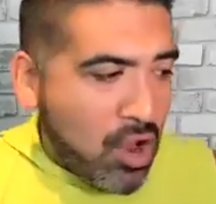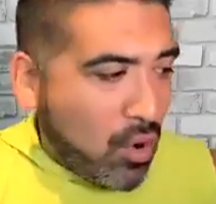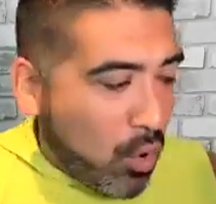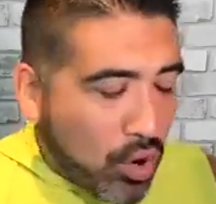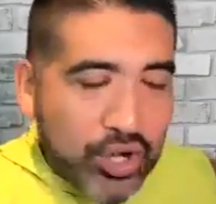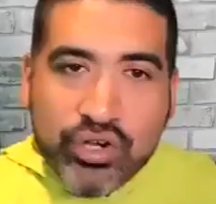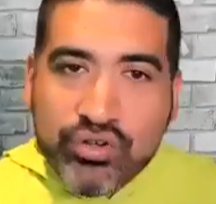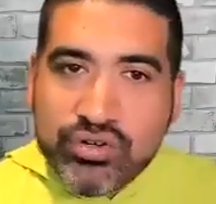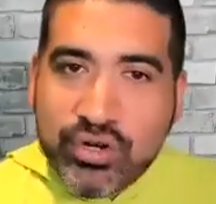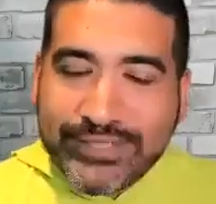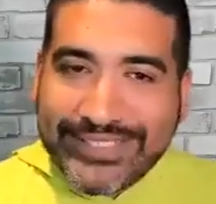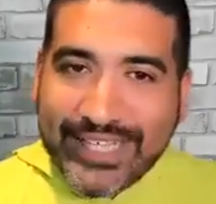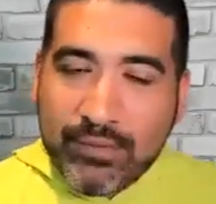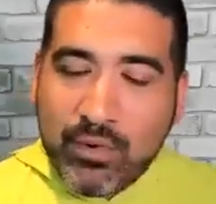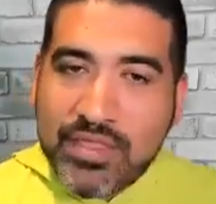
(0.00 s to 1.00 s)
or you know
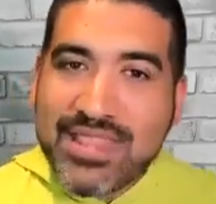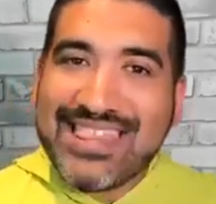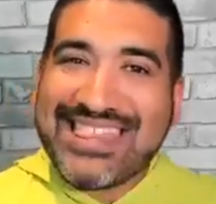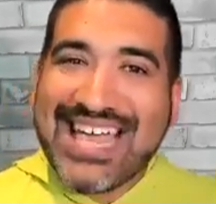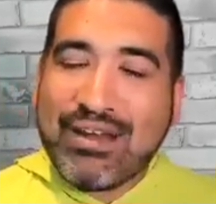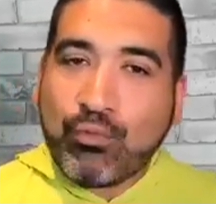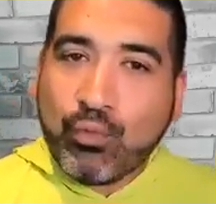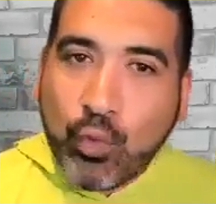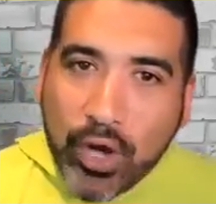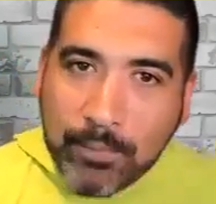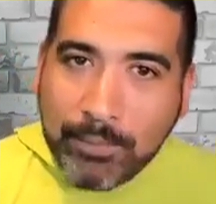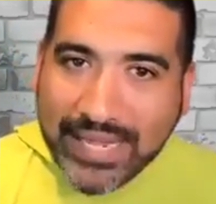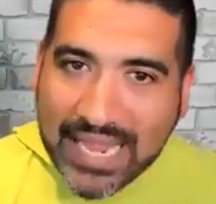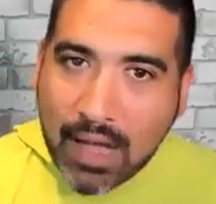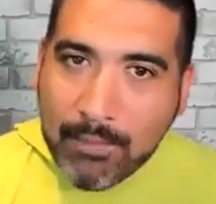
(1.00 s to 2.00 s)
someone that
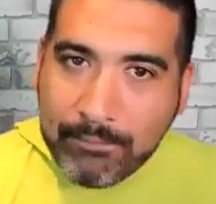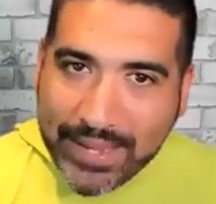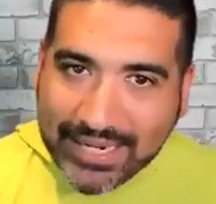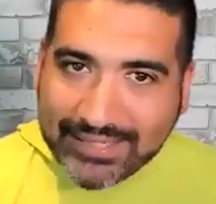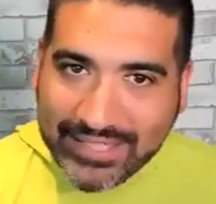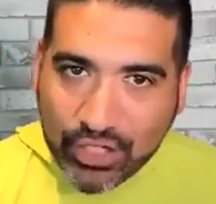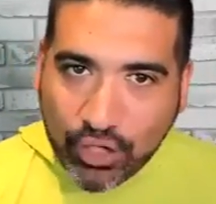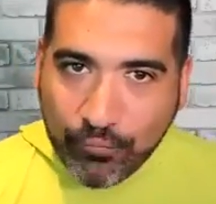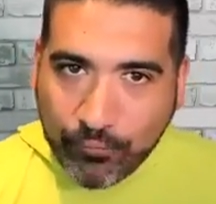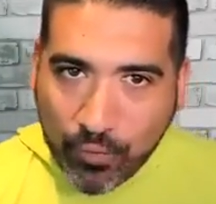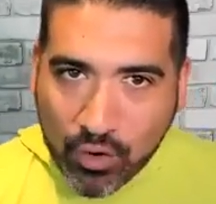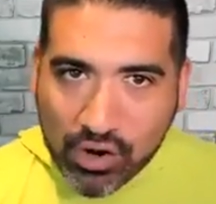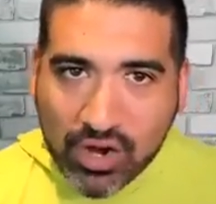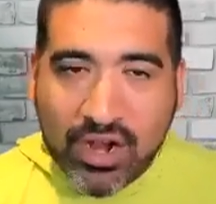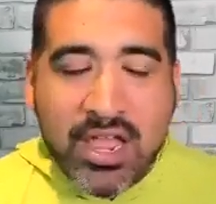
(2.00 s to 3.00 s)
would be a big deal
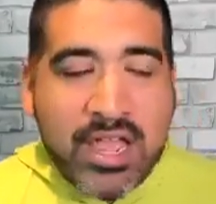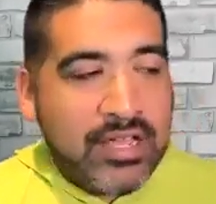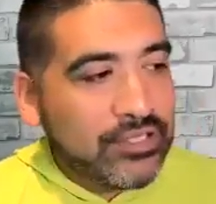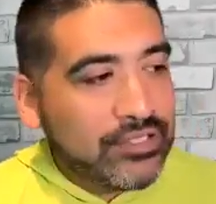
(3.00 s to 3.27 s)
for.